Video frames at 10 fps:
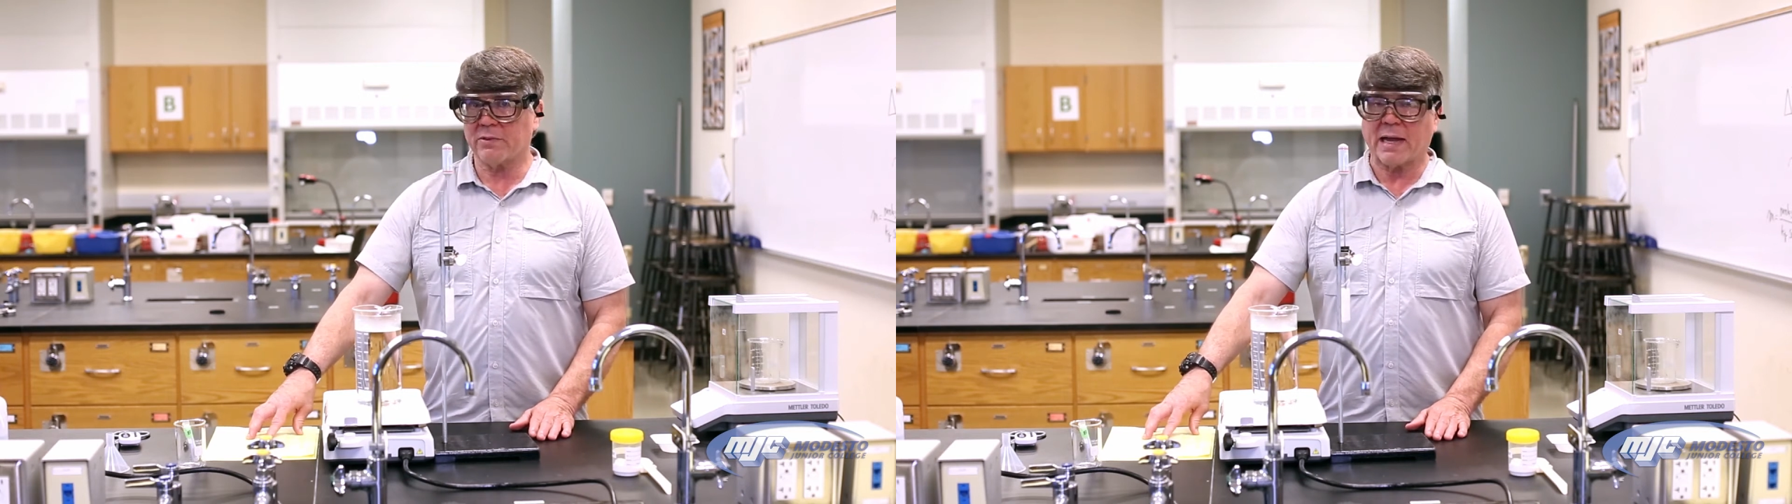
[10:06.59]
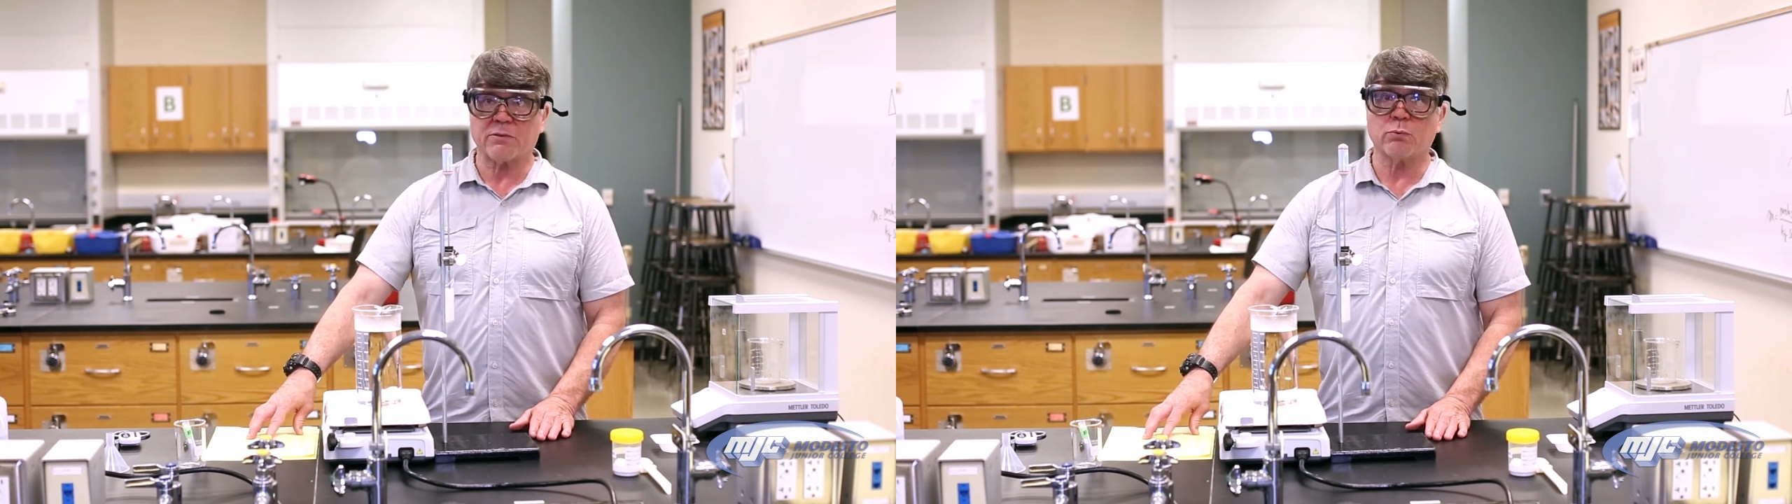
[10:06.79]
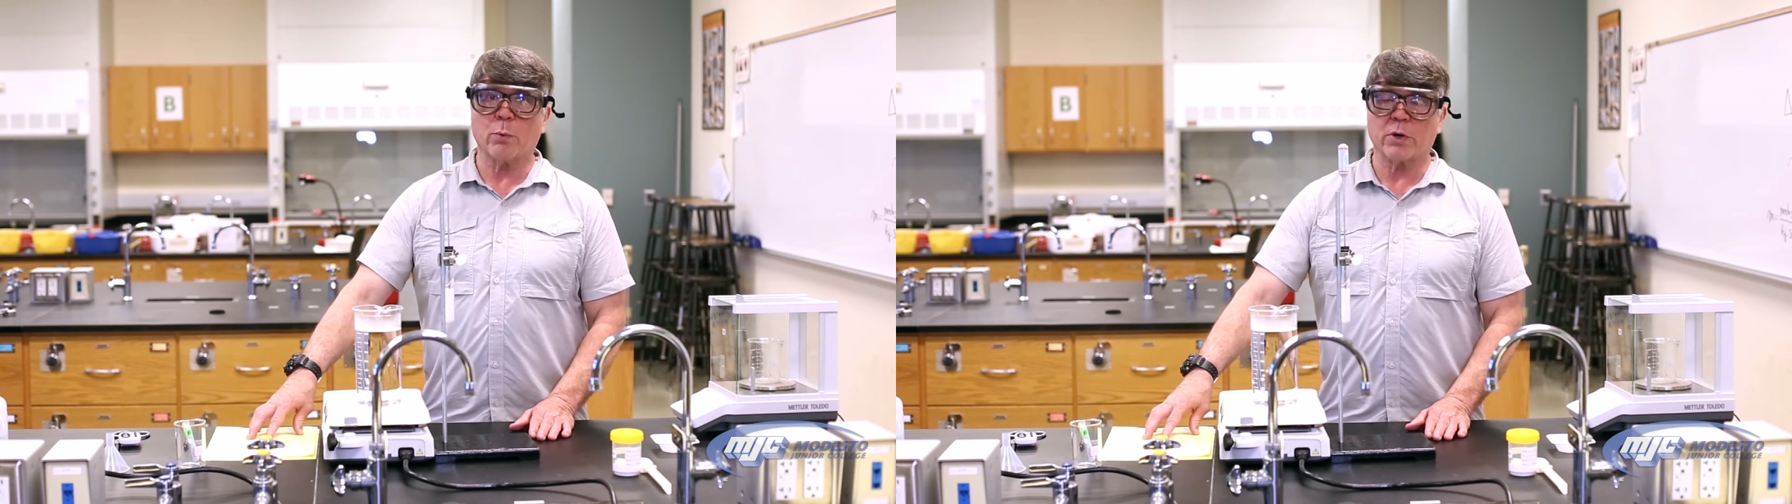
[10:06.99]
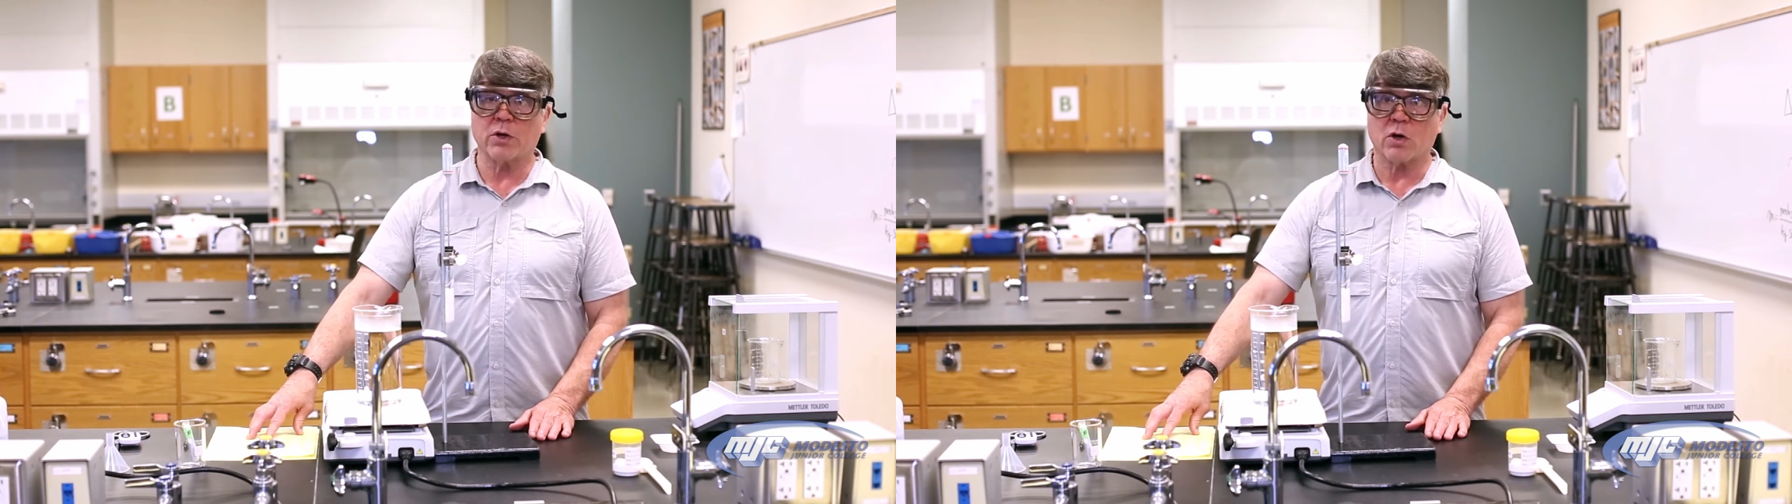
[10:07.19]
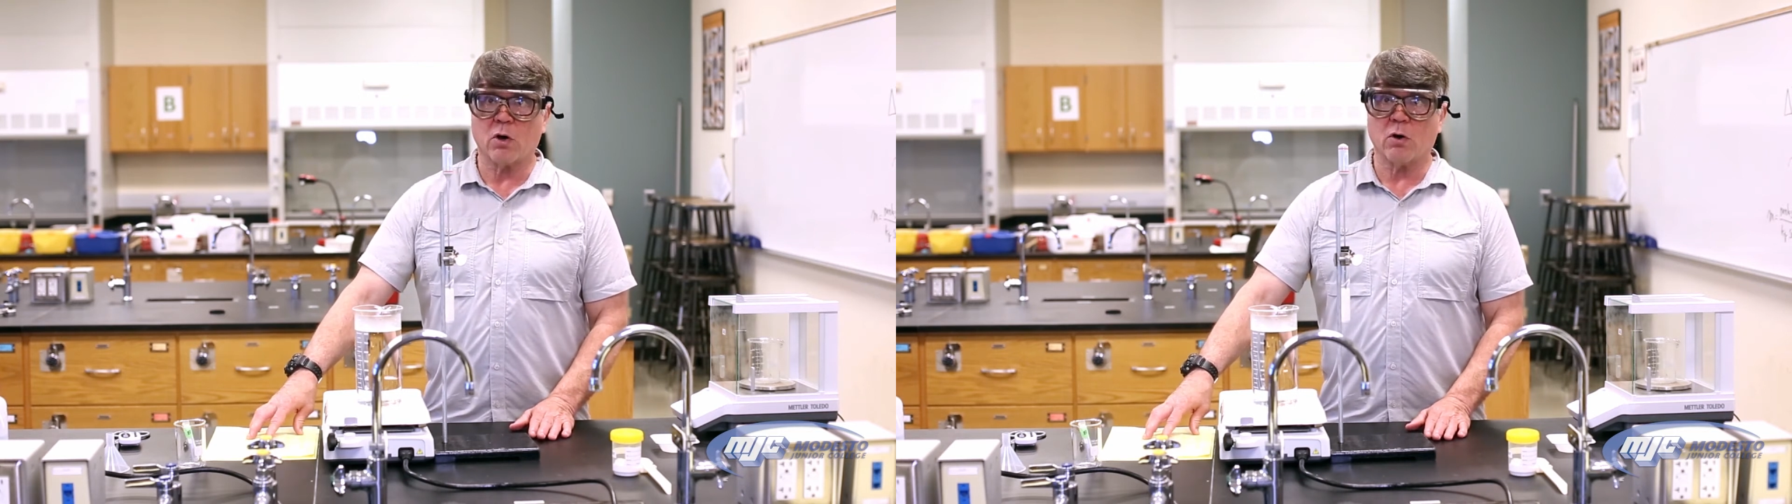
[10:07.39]
That's what we're going
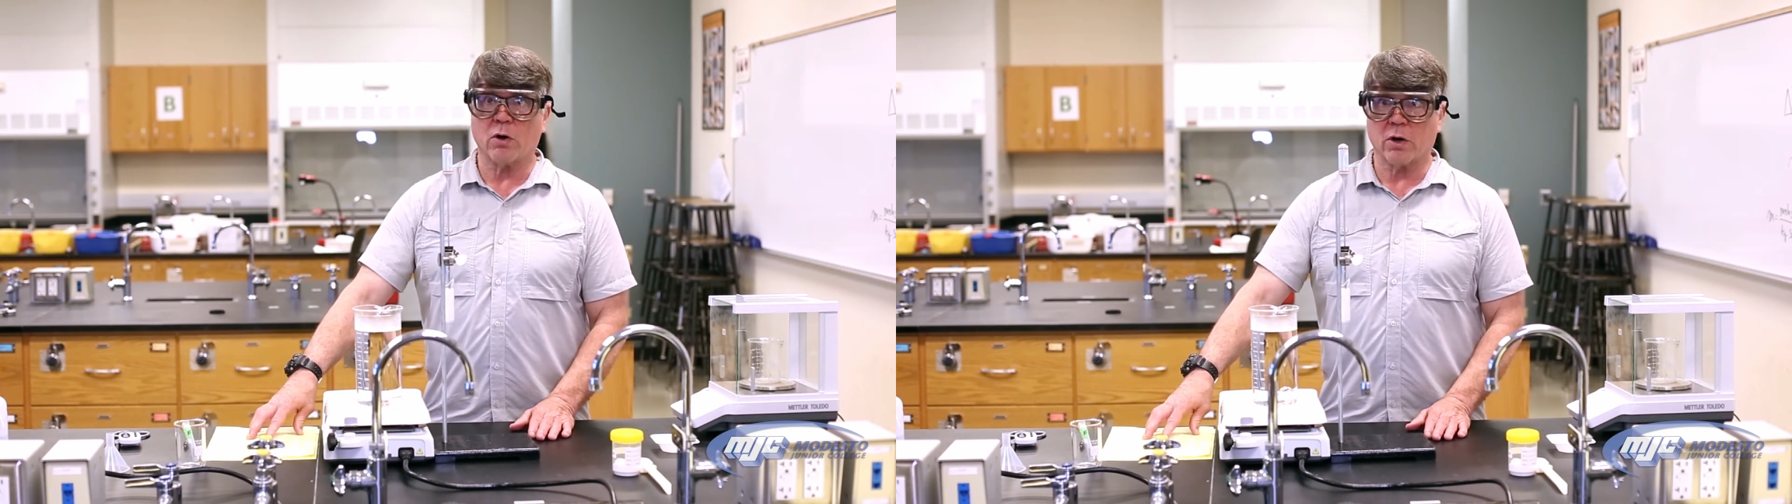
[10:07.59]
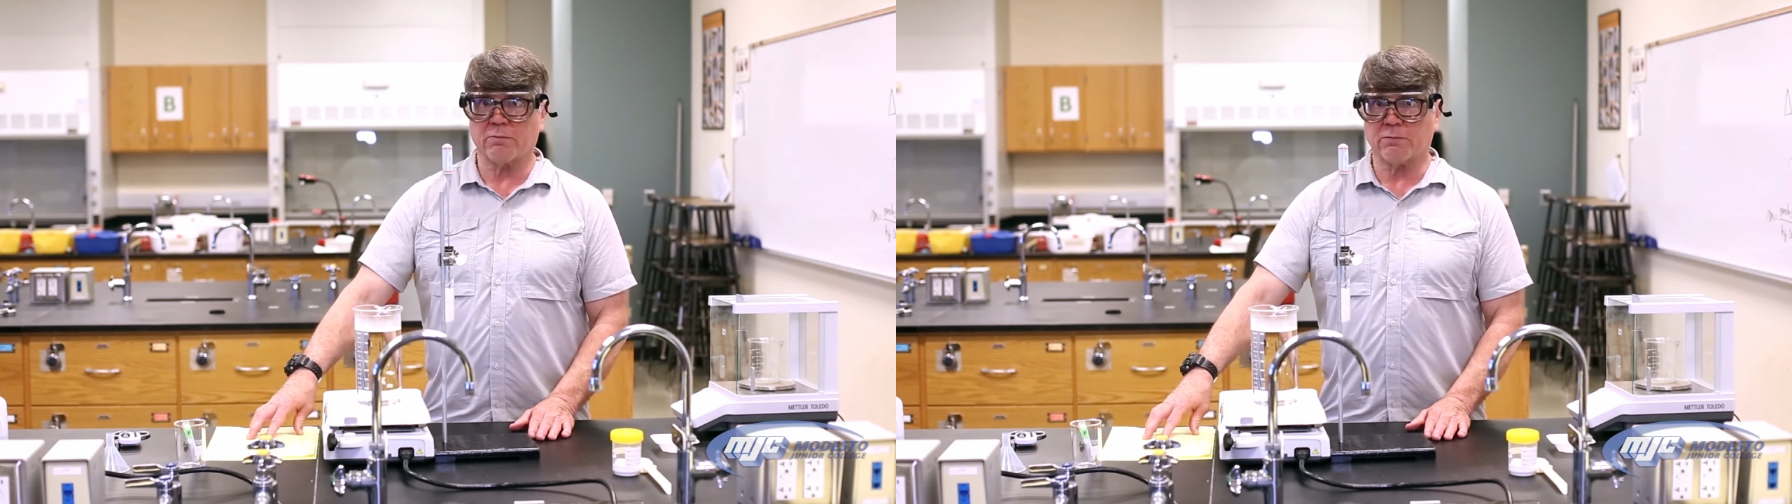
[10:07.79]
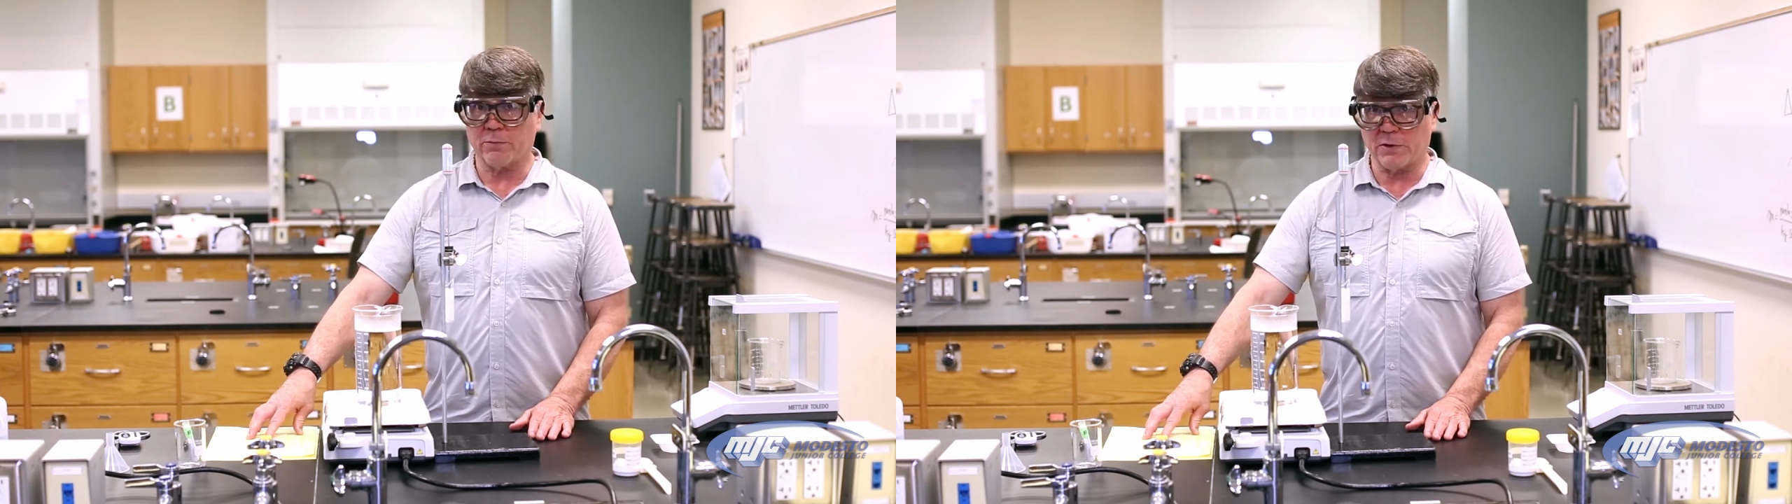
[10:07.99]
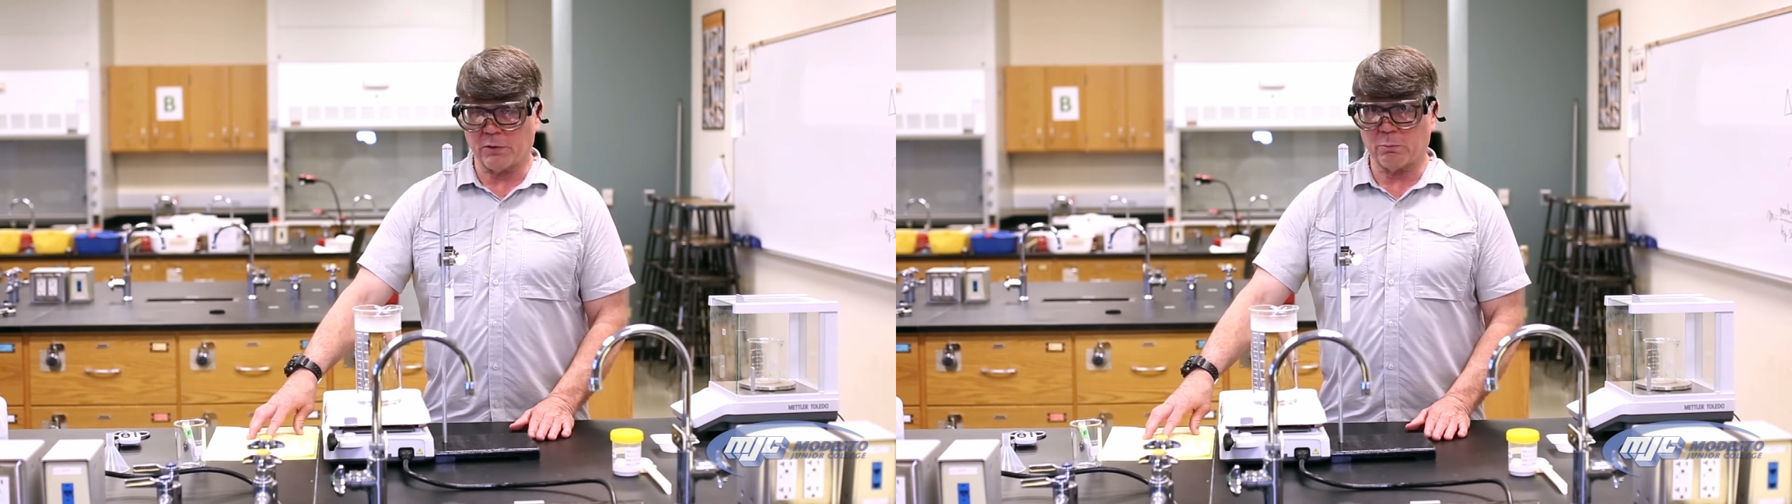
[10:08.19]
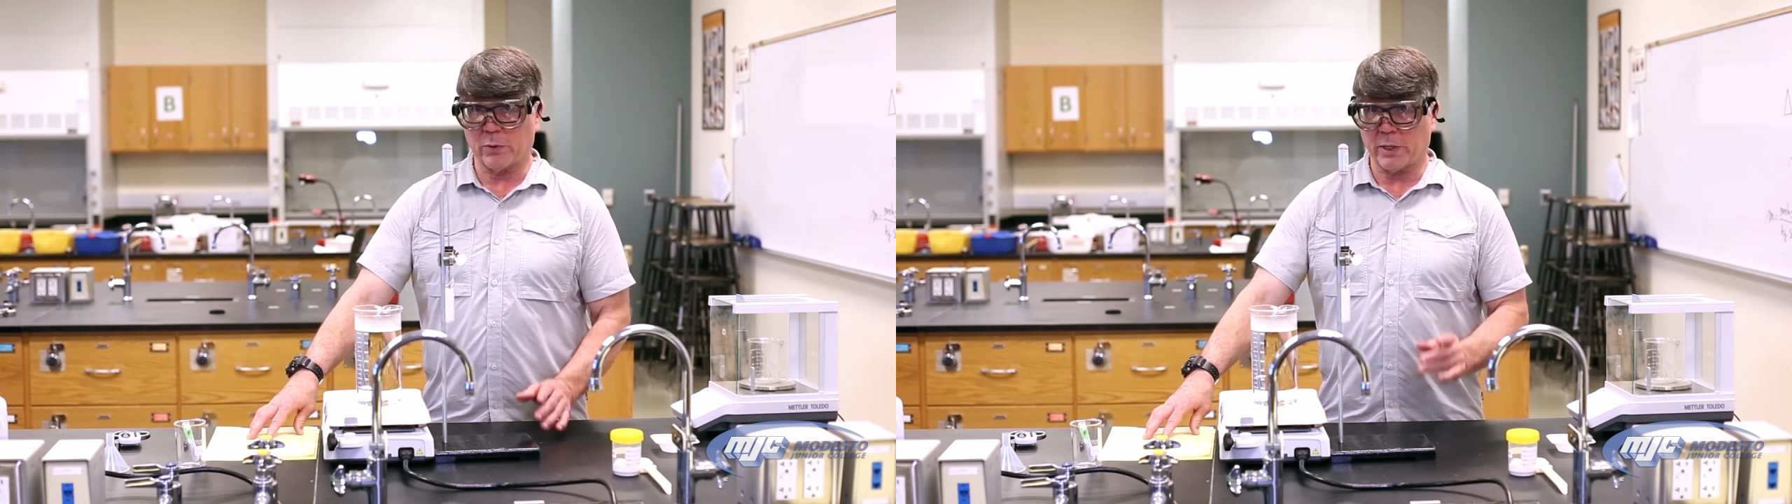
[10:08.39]
to call our
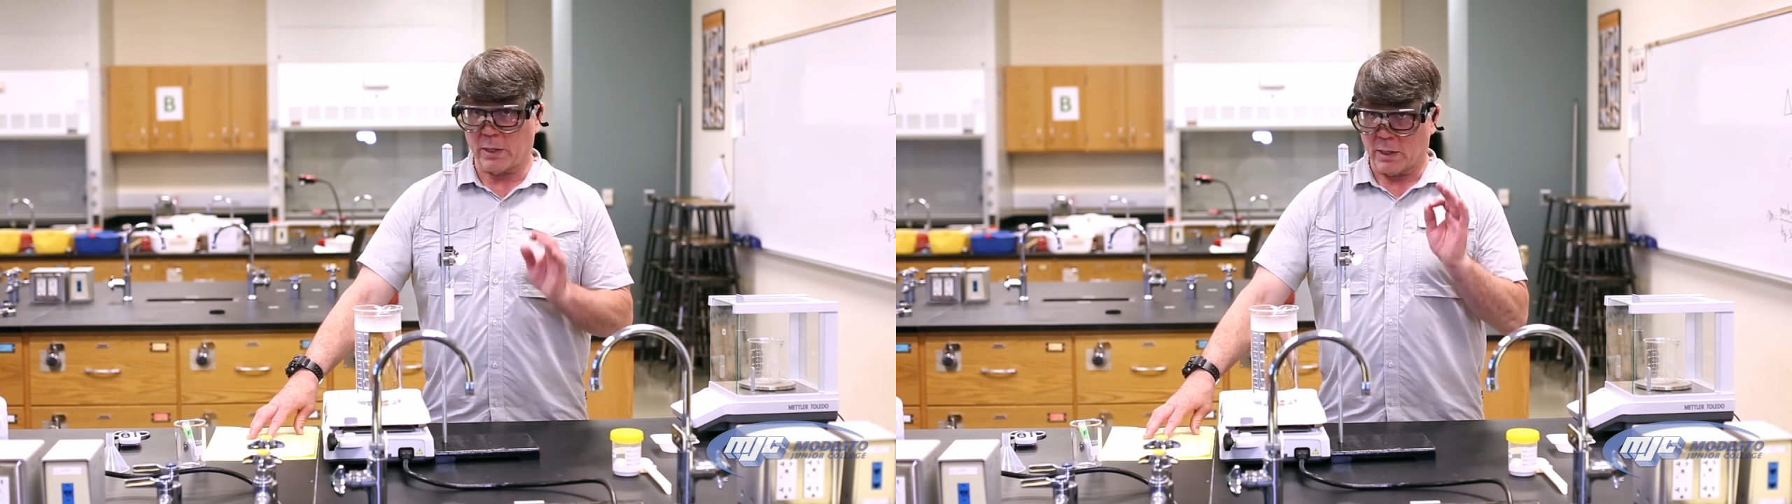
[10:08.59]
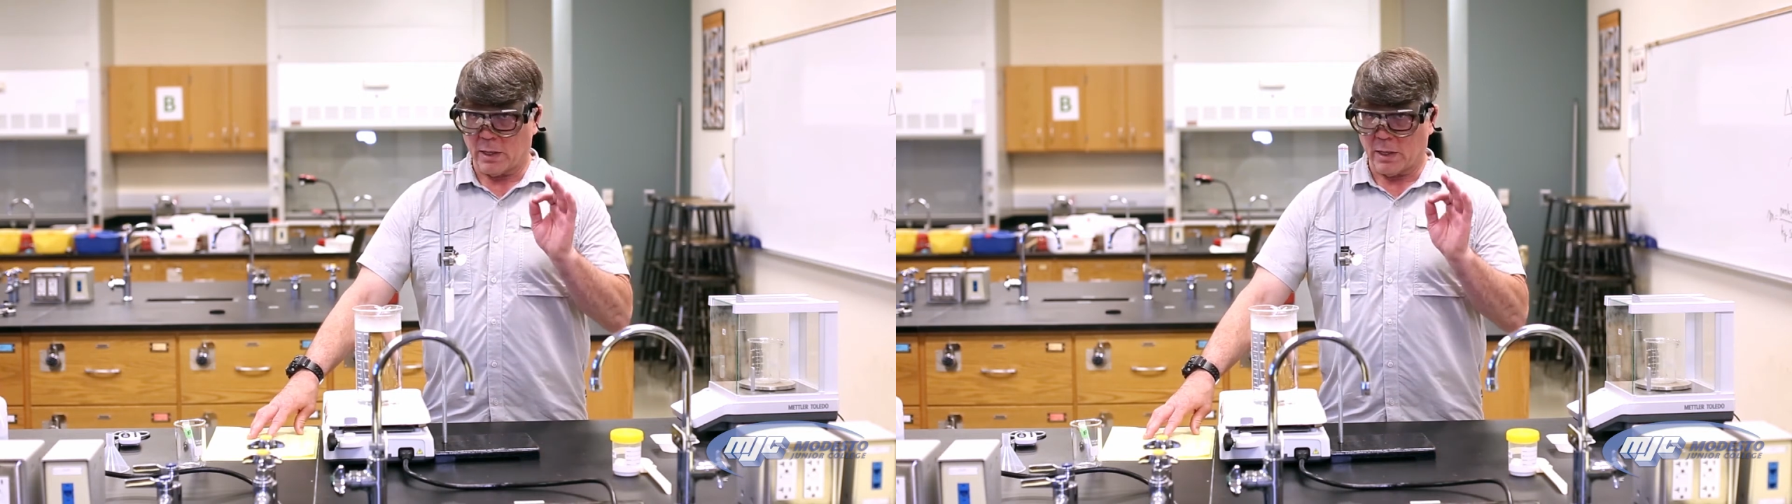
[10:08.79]
freezing point.